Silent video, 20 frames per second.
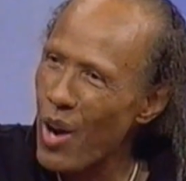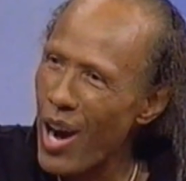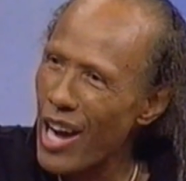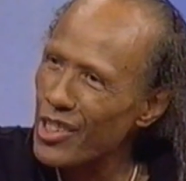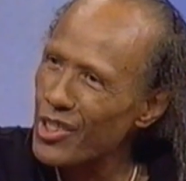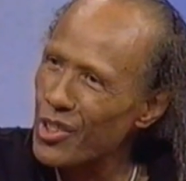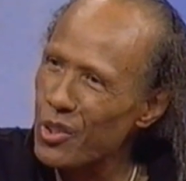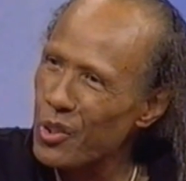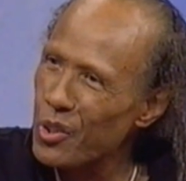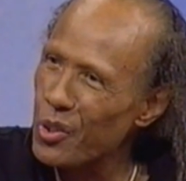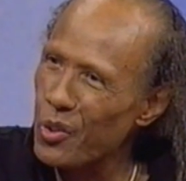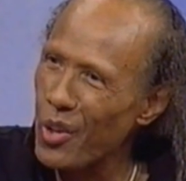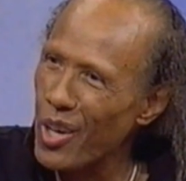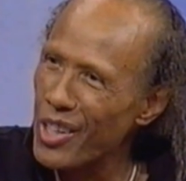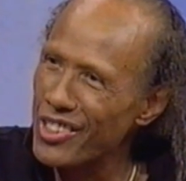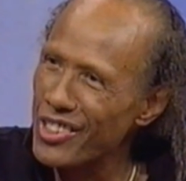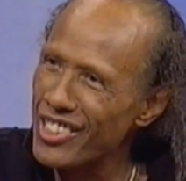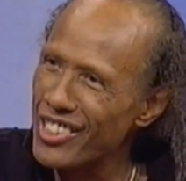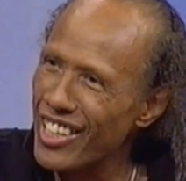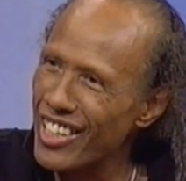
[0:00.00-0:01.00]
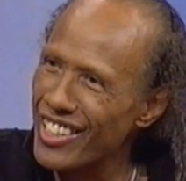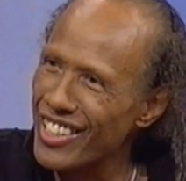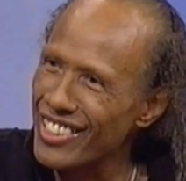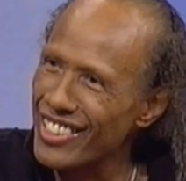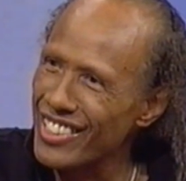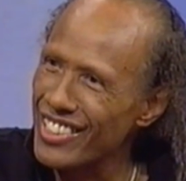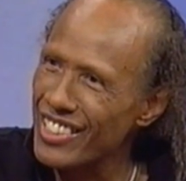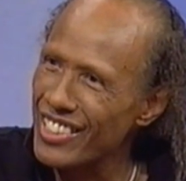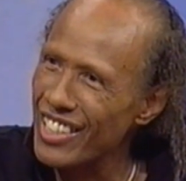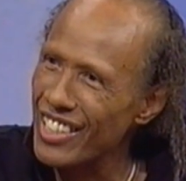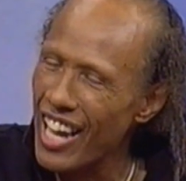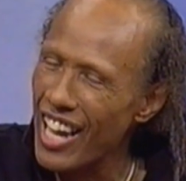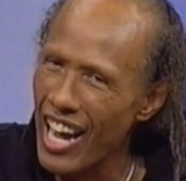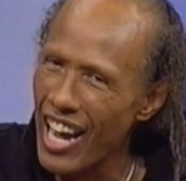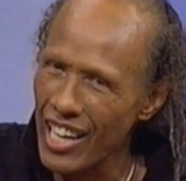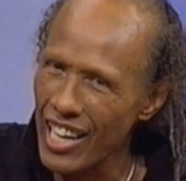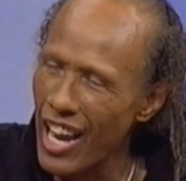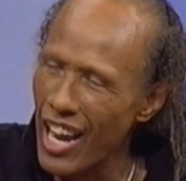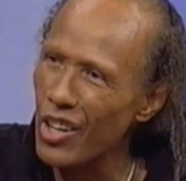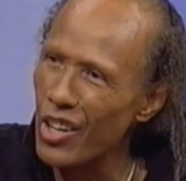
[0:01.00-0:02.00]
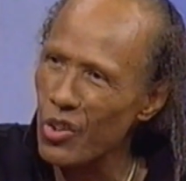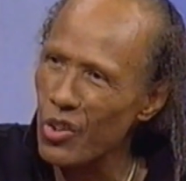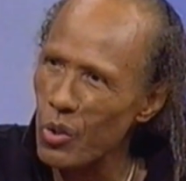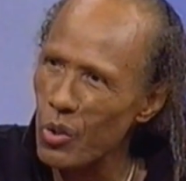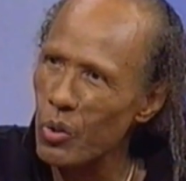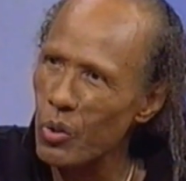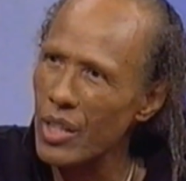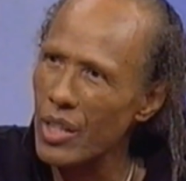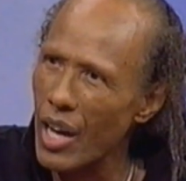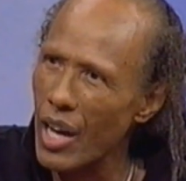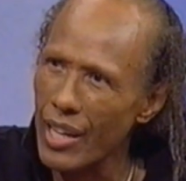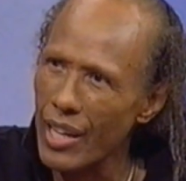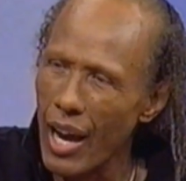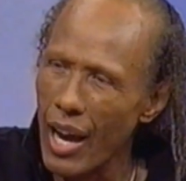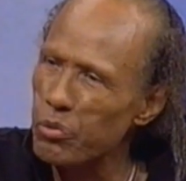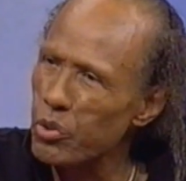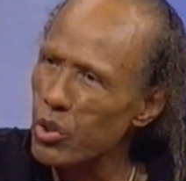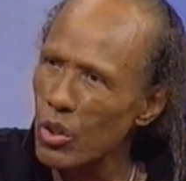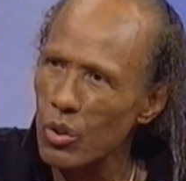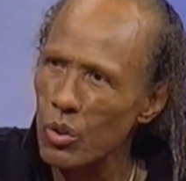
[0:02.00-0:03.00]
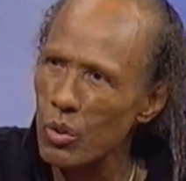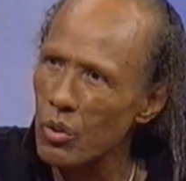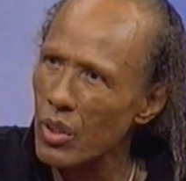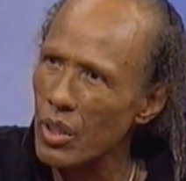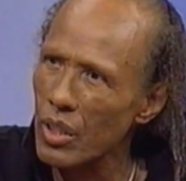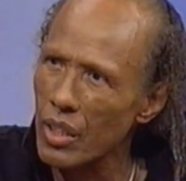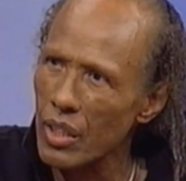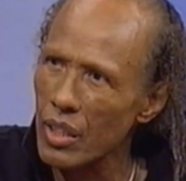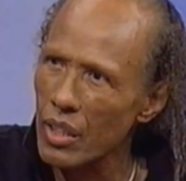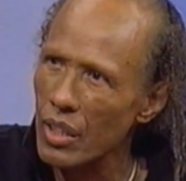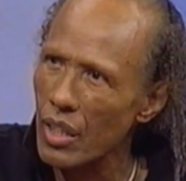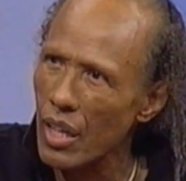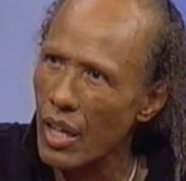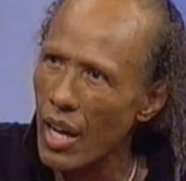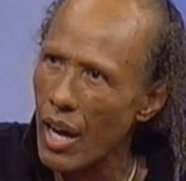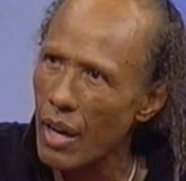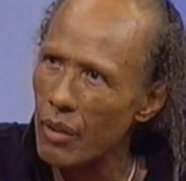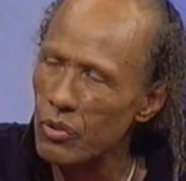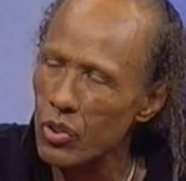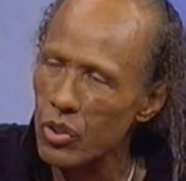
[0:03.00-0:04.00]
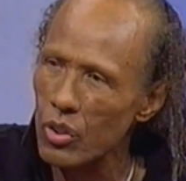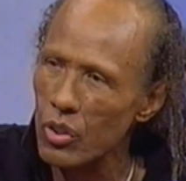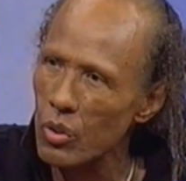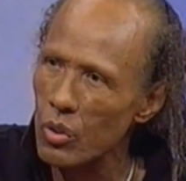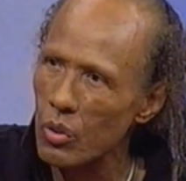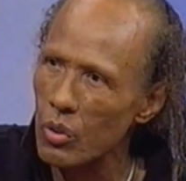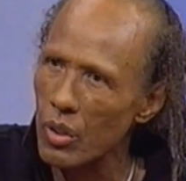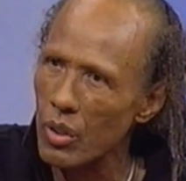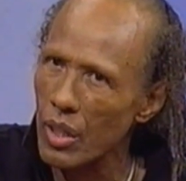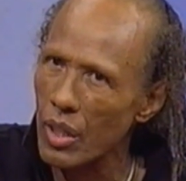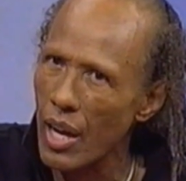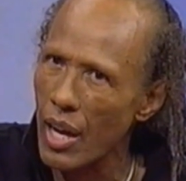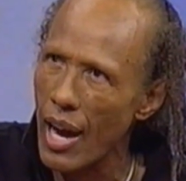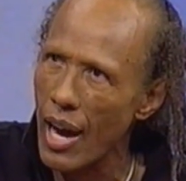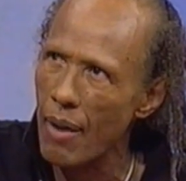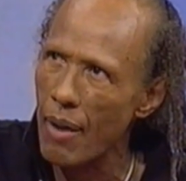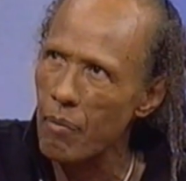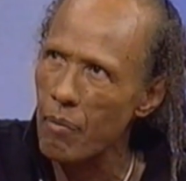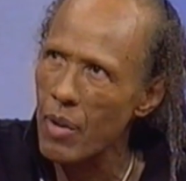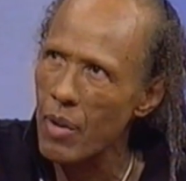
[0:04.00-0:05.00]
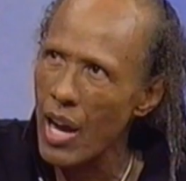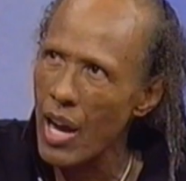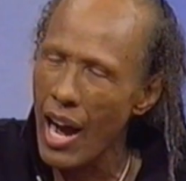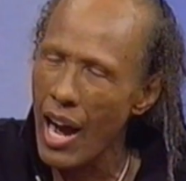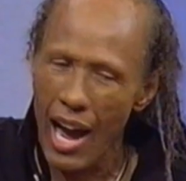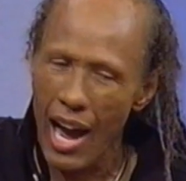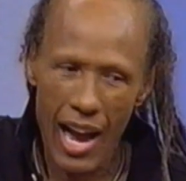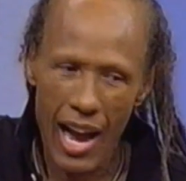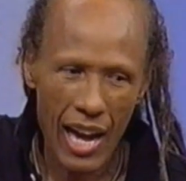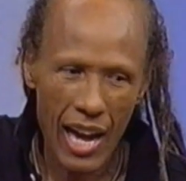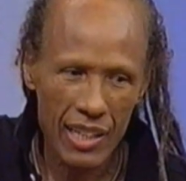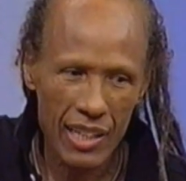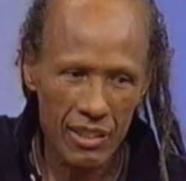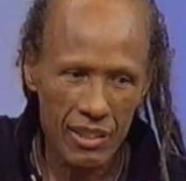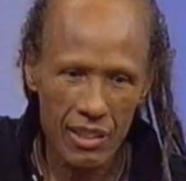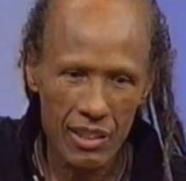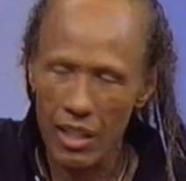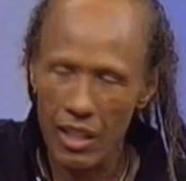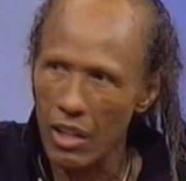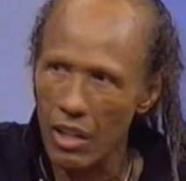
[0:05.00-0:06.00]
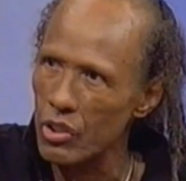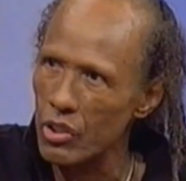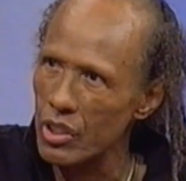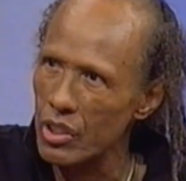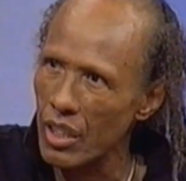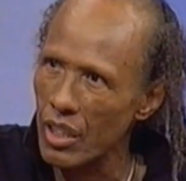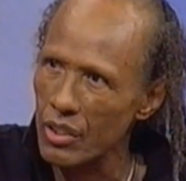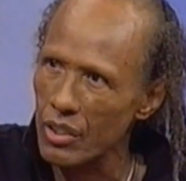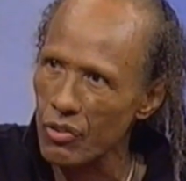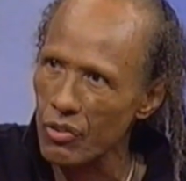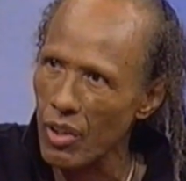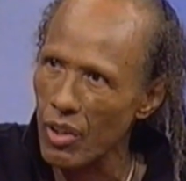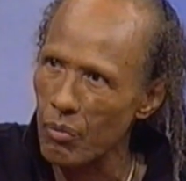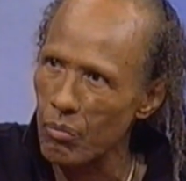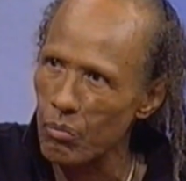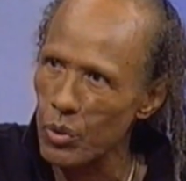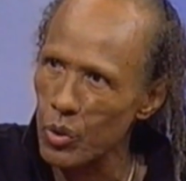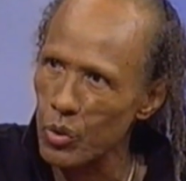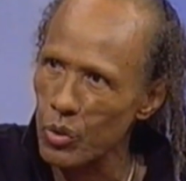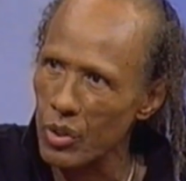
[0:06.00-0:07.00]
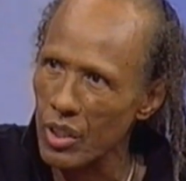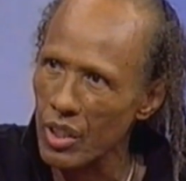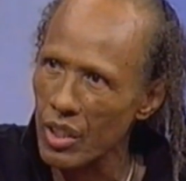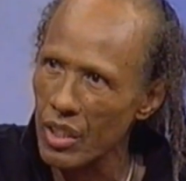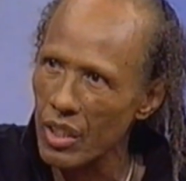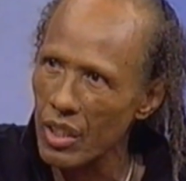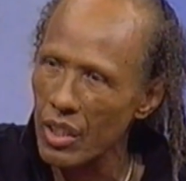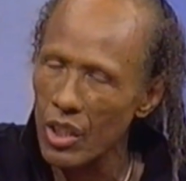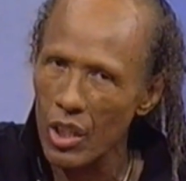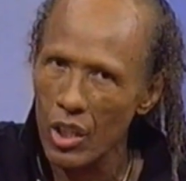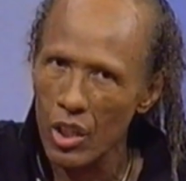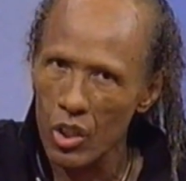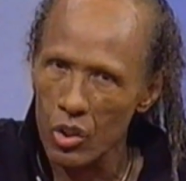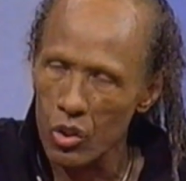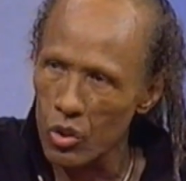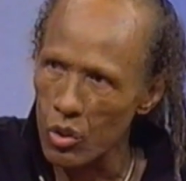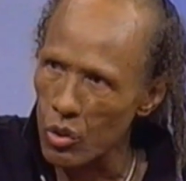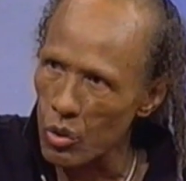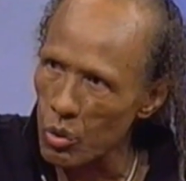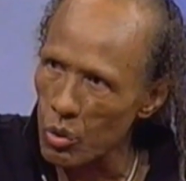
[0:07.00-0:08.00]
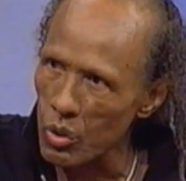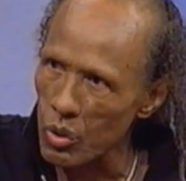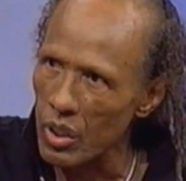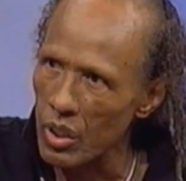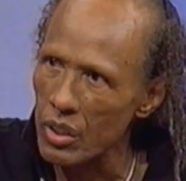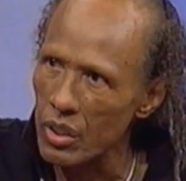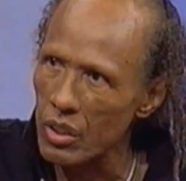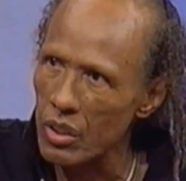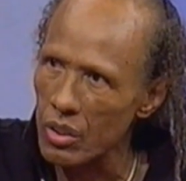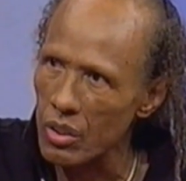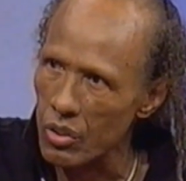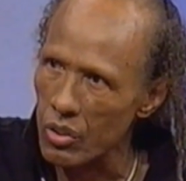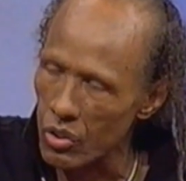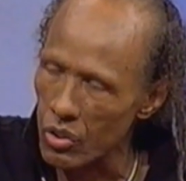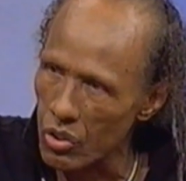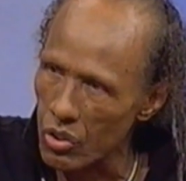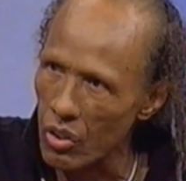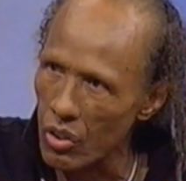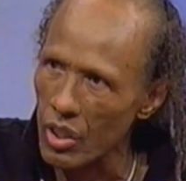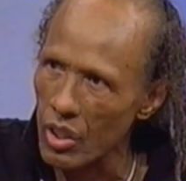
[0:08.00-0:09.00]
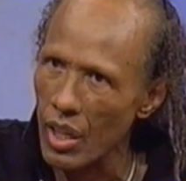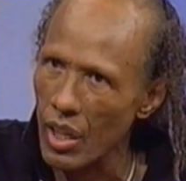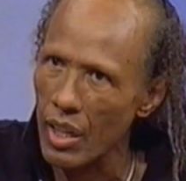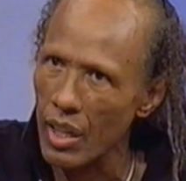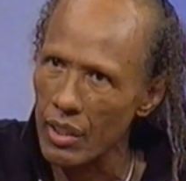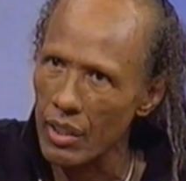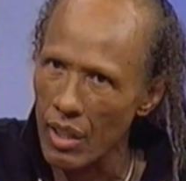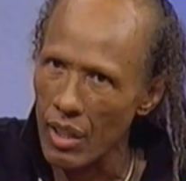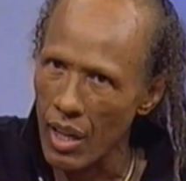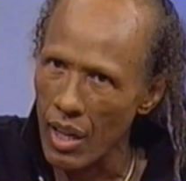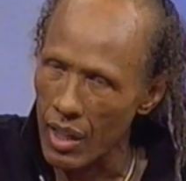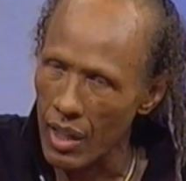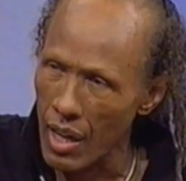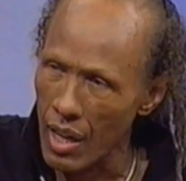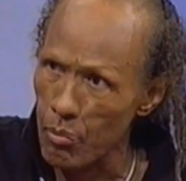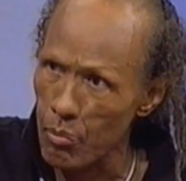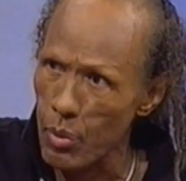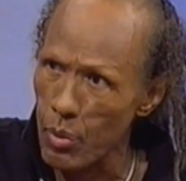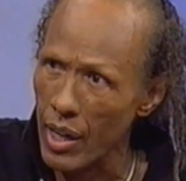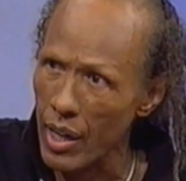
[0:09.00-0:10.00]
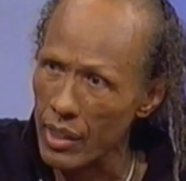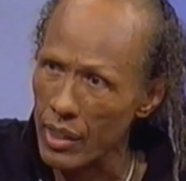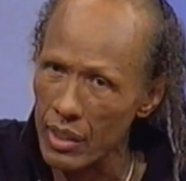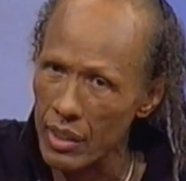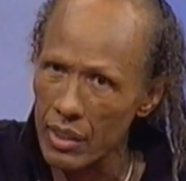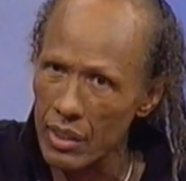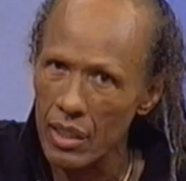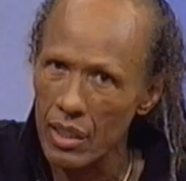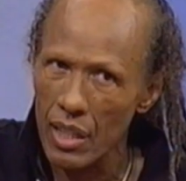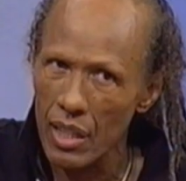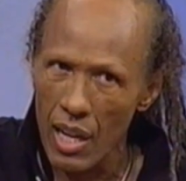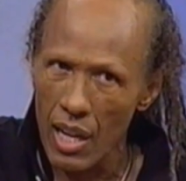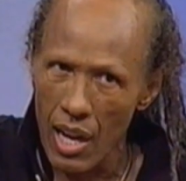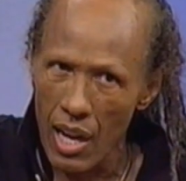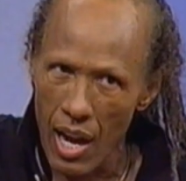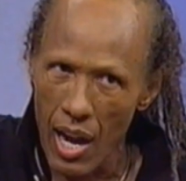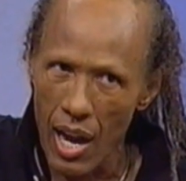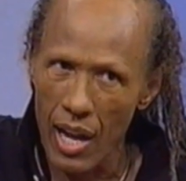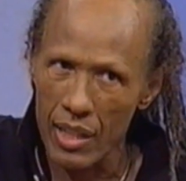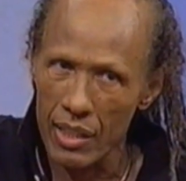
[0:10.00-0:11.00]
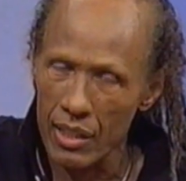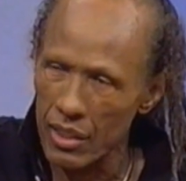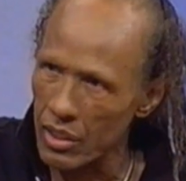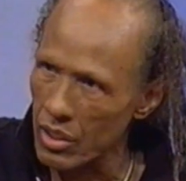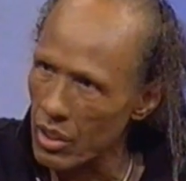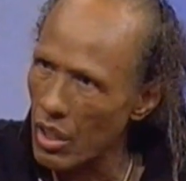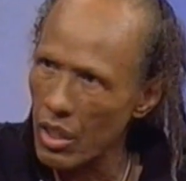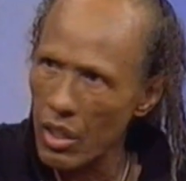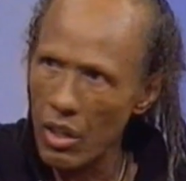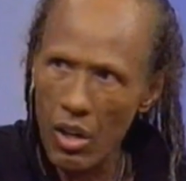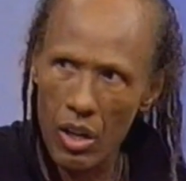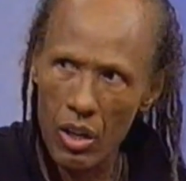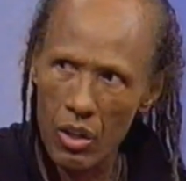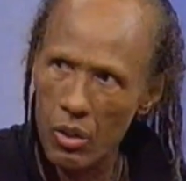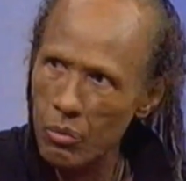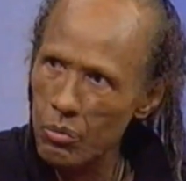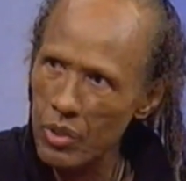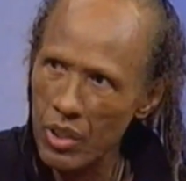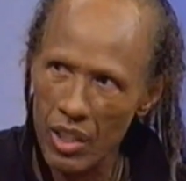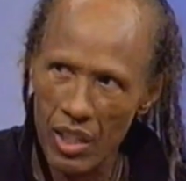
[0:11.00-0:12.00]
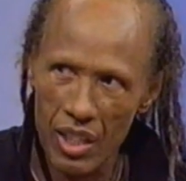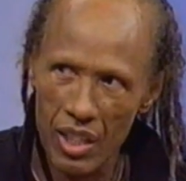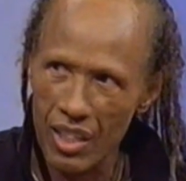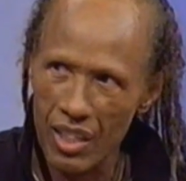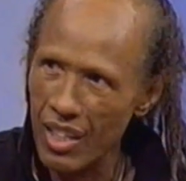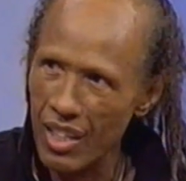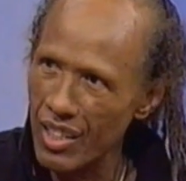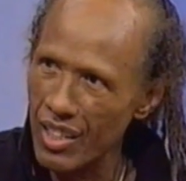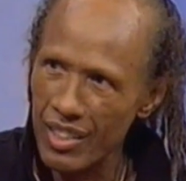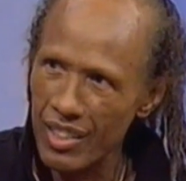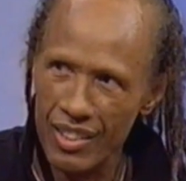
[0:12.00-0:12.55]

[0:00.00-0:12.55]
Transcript: You ask good questions. And I agree with that, absolutely. Absolutely. I had to take a recess from music to do this, to study and practice, and it's going to all come together.